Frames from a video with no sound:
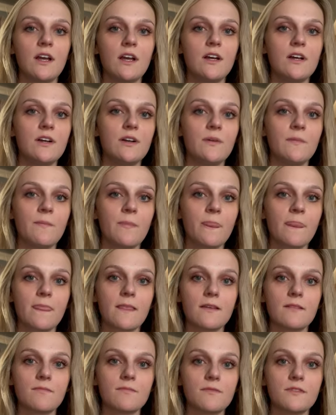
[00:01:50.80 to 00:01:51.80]
um,
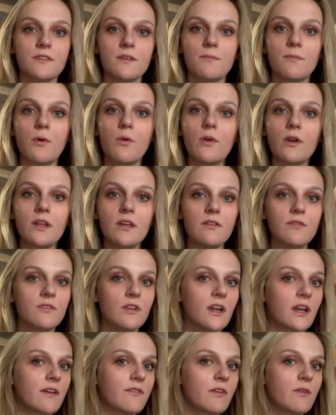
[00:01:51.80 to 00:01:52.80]
supportive,
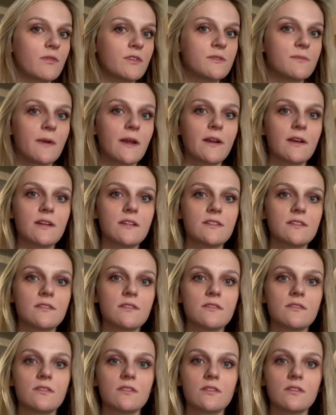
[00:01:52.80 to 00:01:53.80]
not everyone's
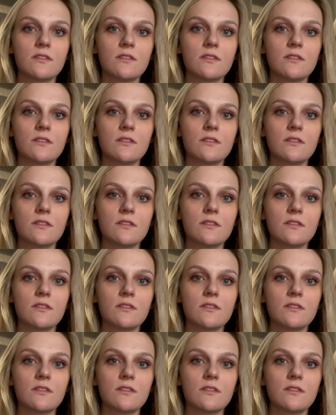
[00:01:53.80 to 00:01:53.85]
parents,